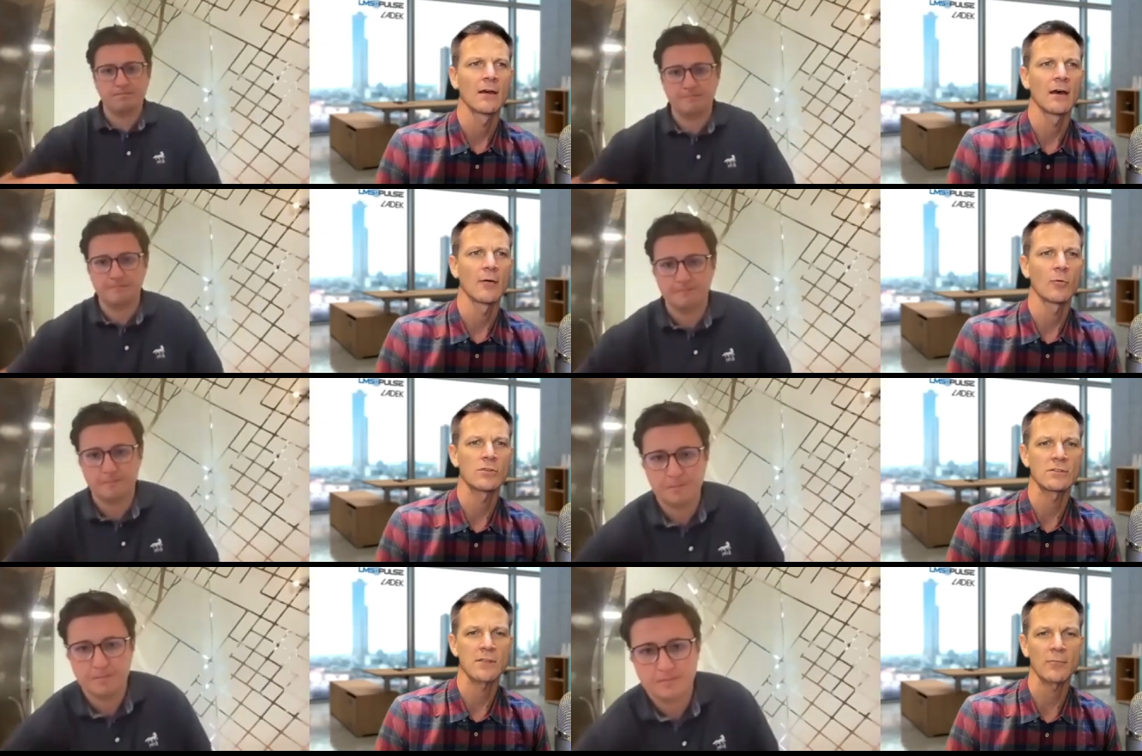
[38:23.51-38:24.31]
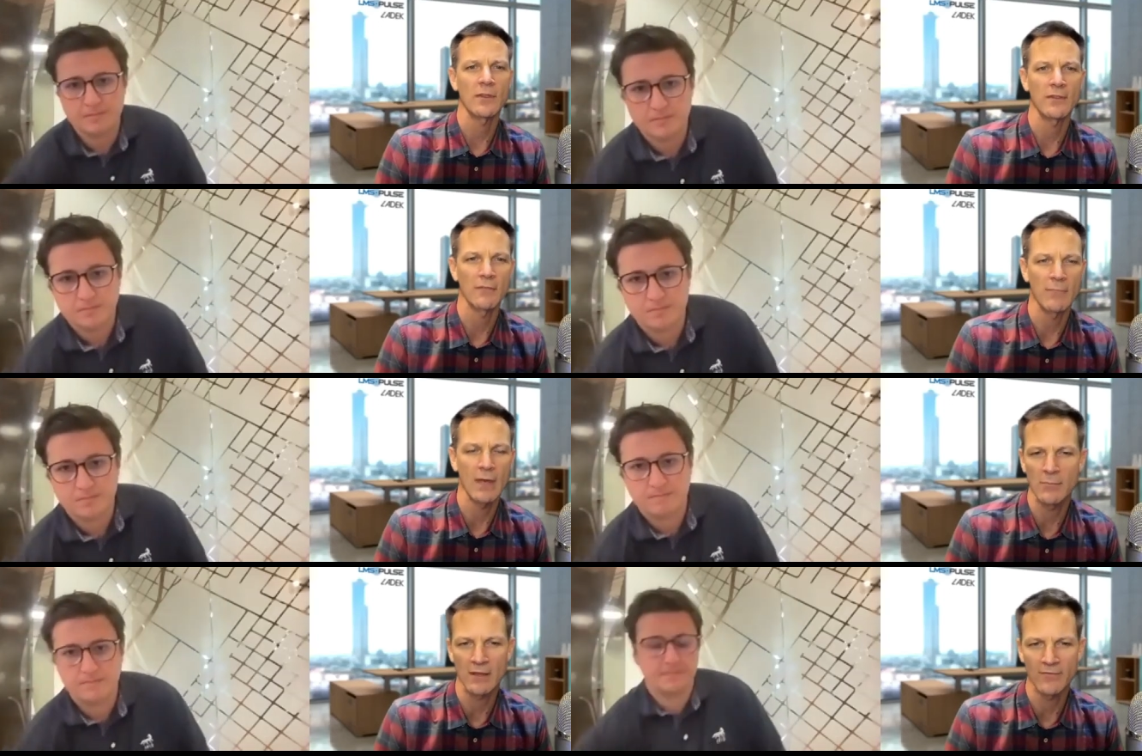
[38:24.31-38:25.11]
Speaker 1: uh, which is something that
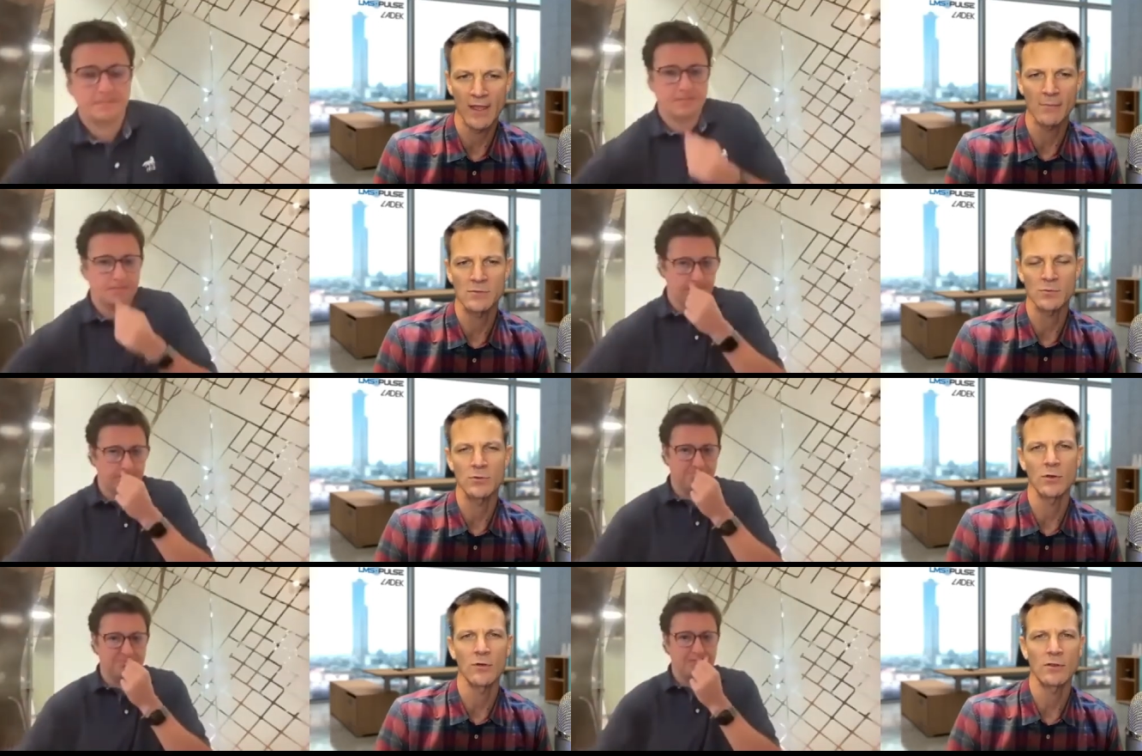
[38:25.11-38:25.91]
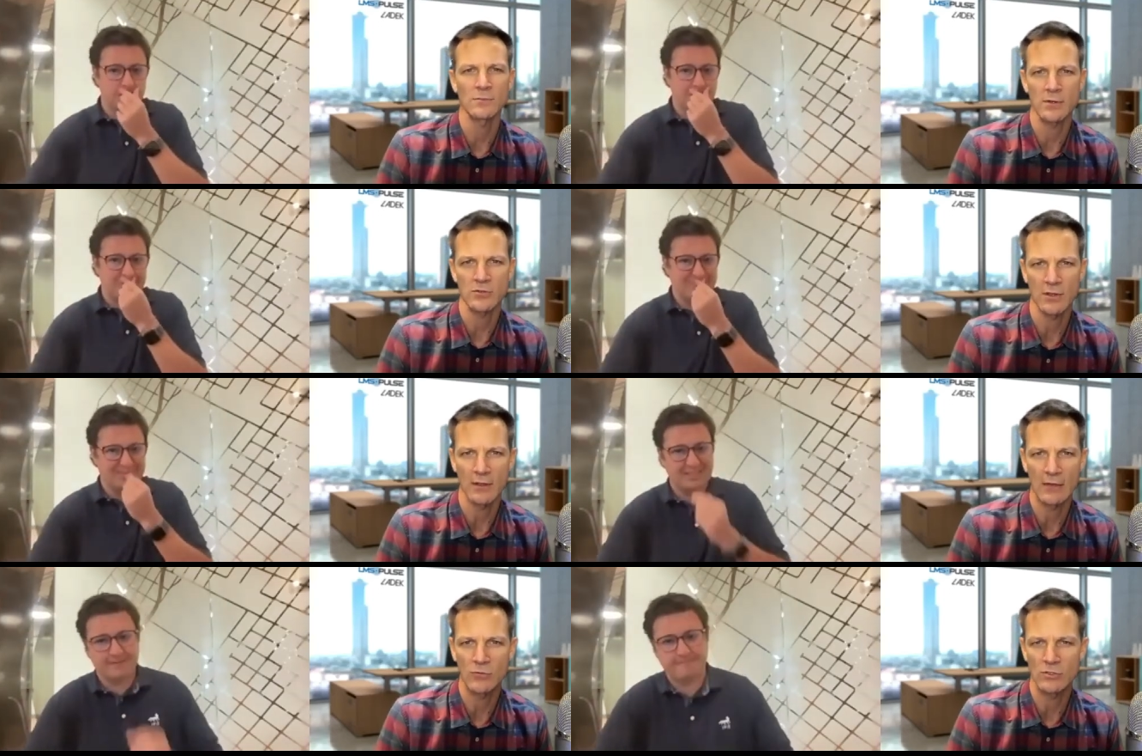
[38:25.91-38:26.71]
many, many families were doing over there, especially
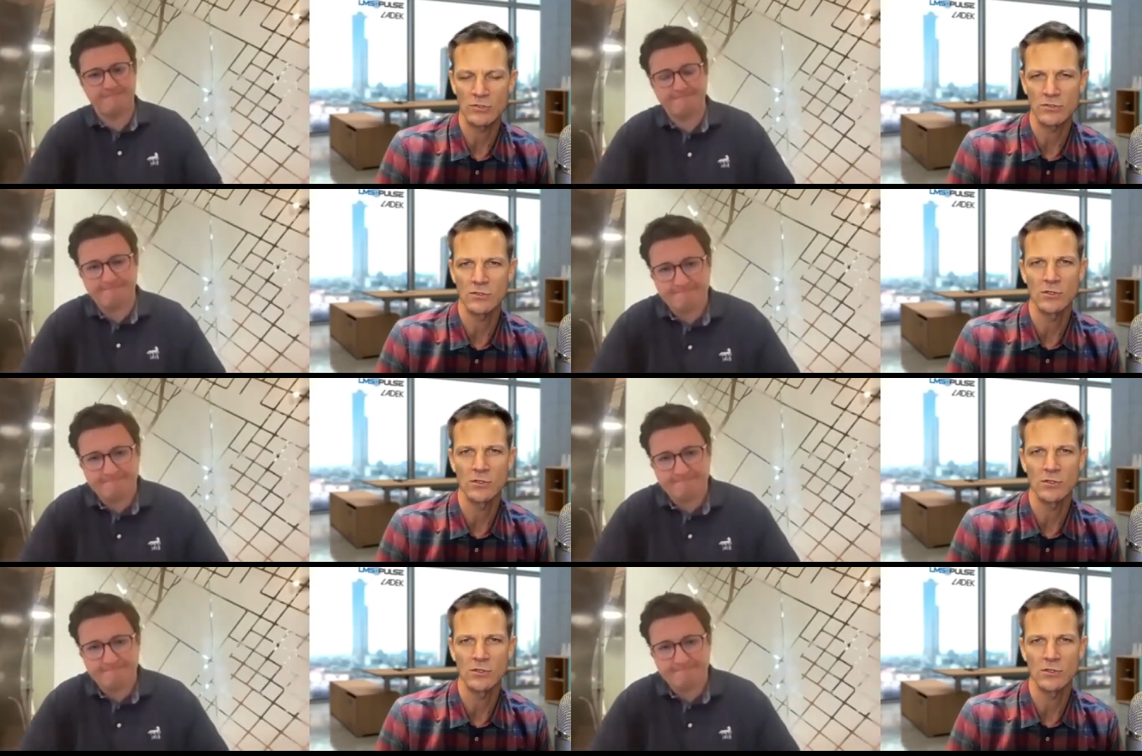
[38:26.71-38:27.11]
the, that,